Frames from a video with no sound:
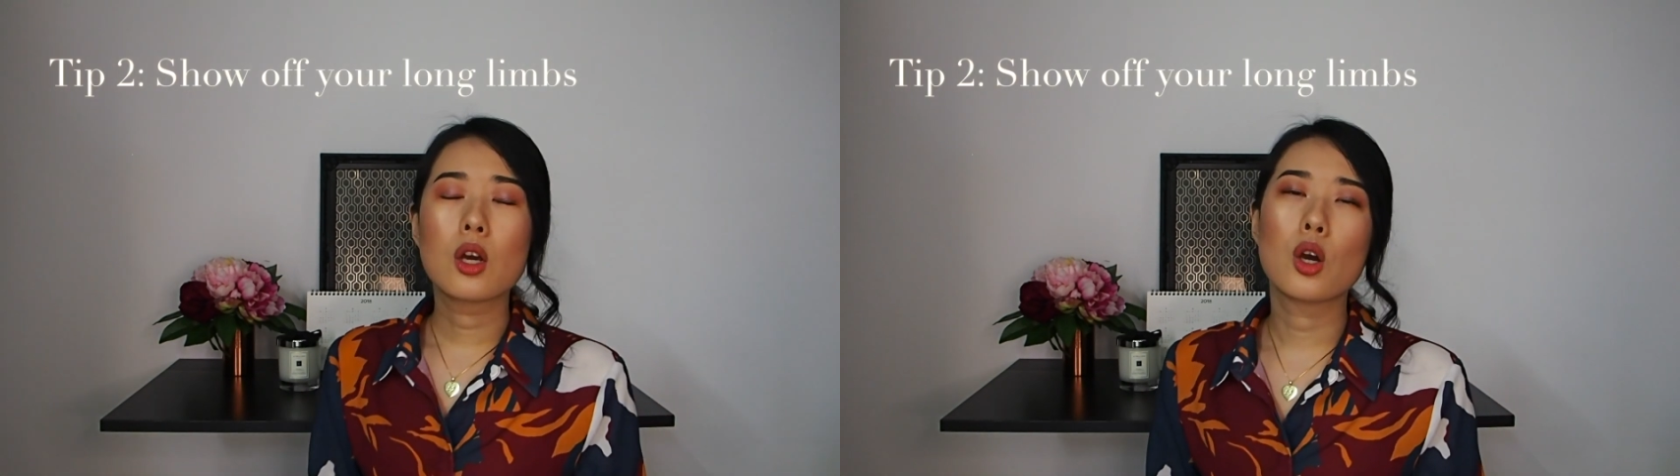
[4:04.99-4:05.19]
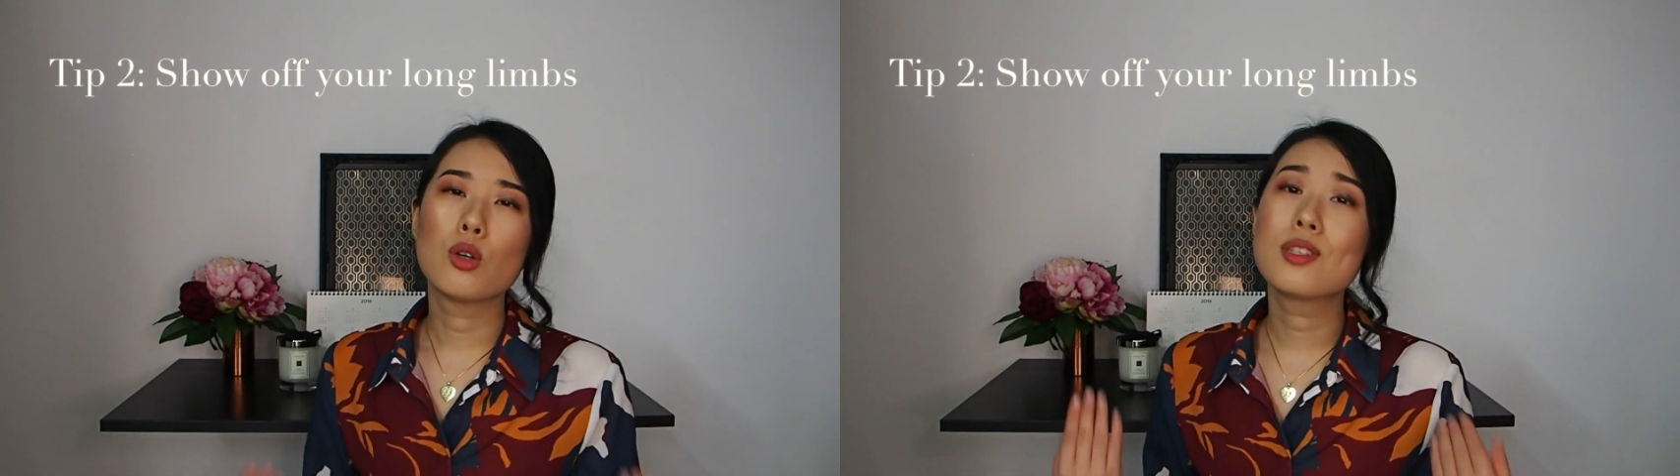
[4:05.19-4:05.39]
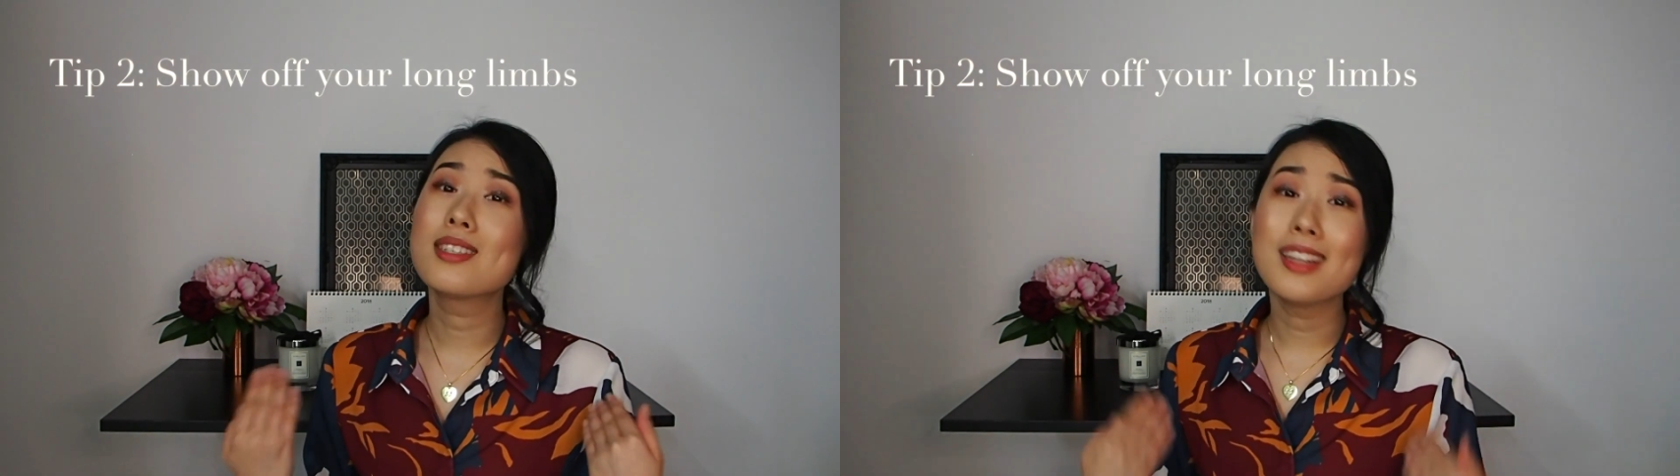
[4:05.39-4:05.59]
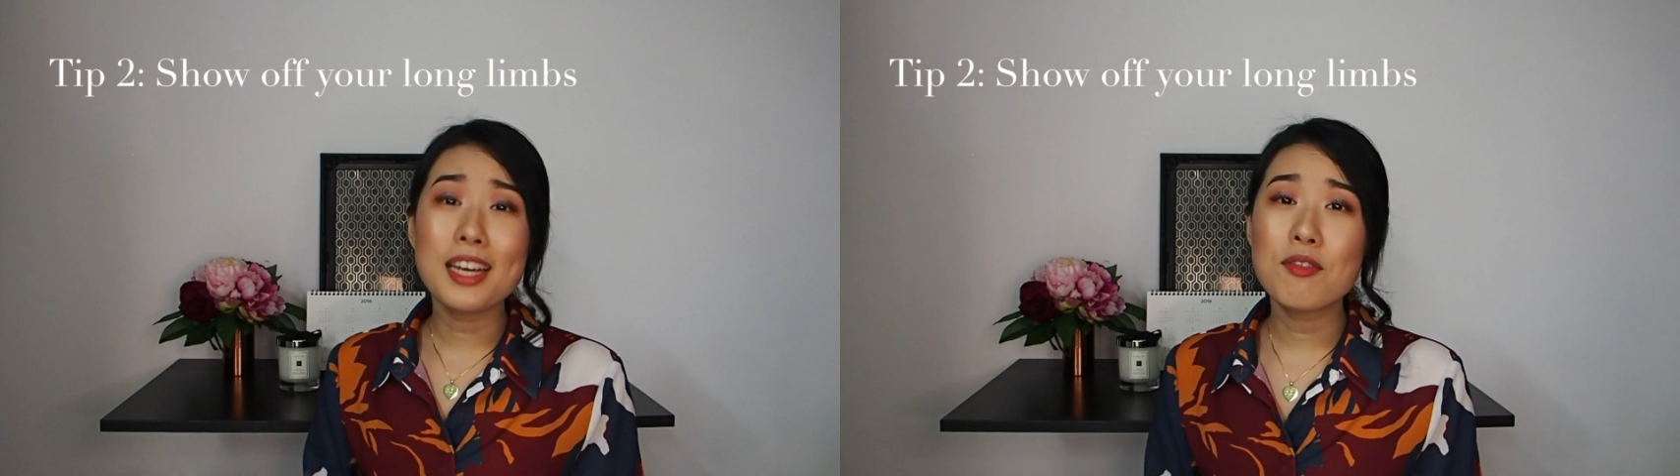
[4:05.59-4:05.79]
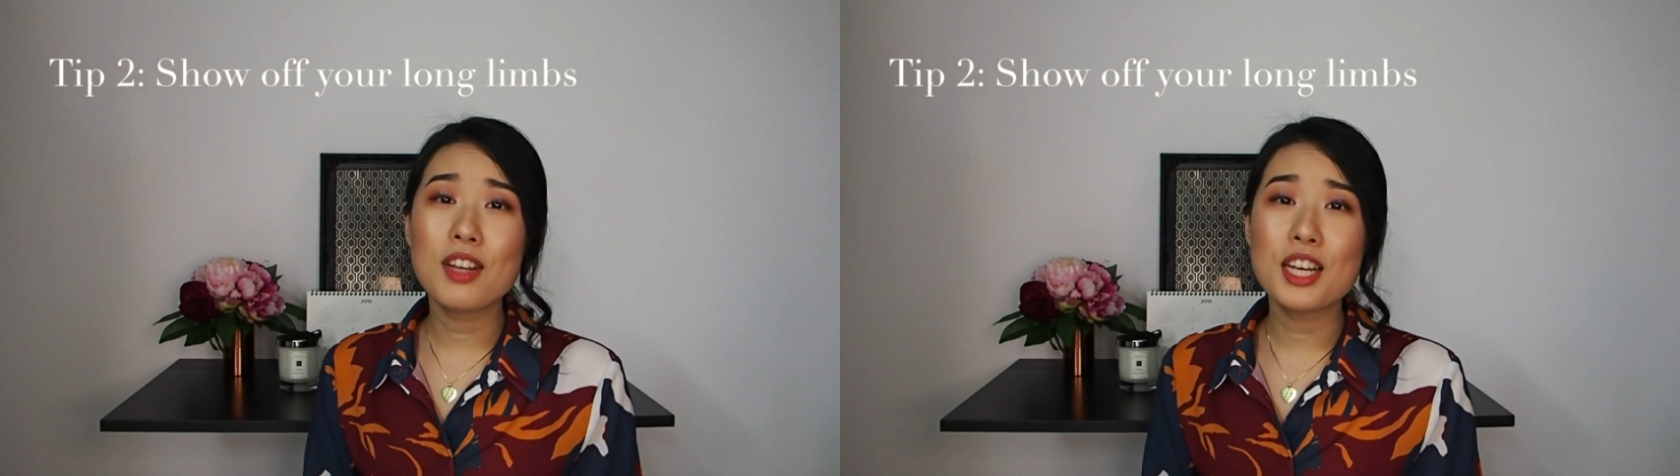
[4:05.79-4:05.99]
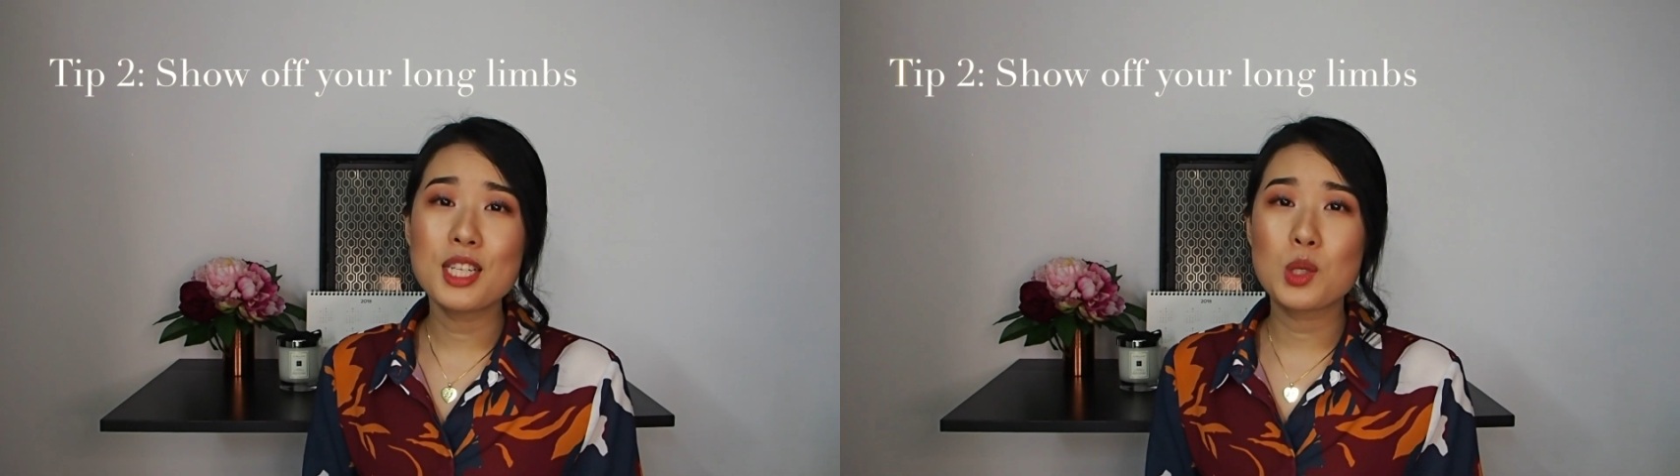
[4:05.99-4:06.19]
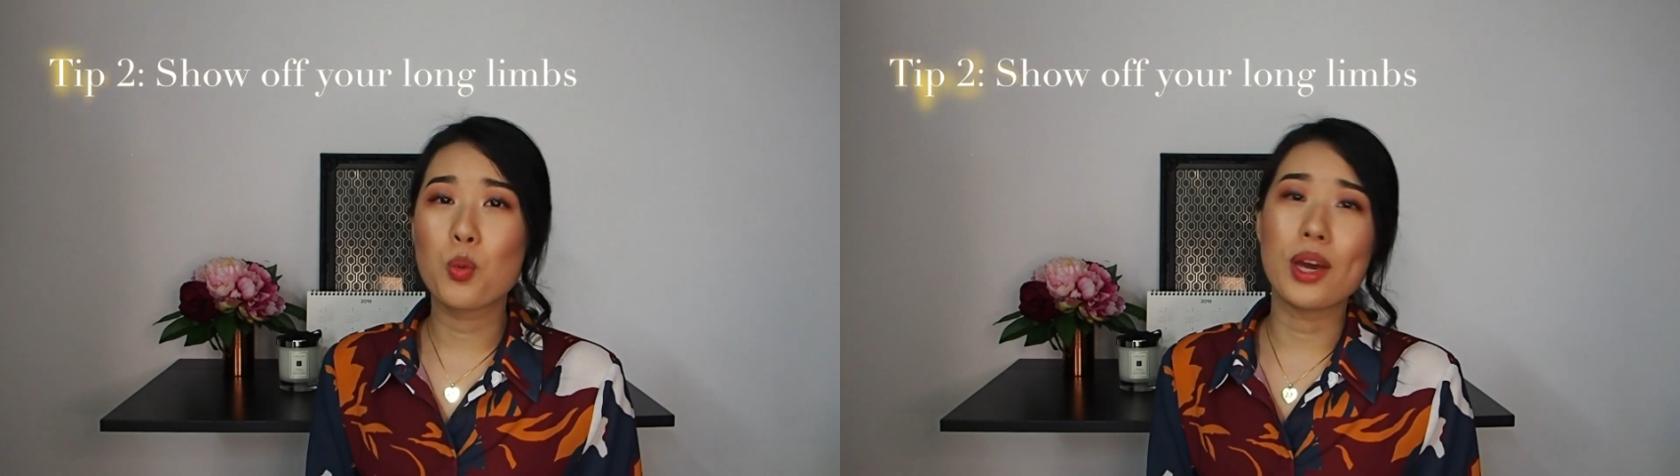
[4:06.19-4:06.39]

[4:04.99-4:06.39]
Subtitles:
Go sleeveless,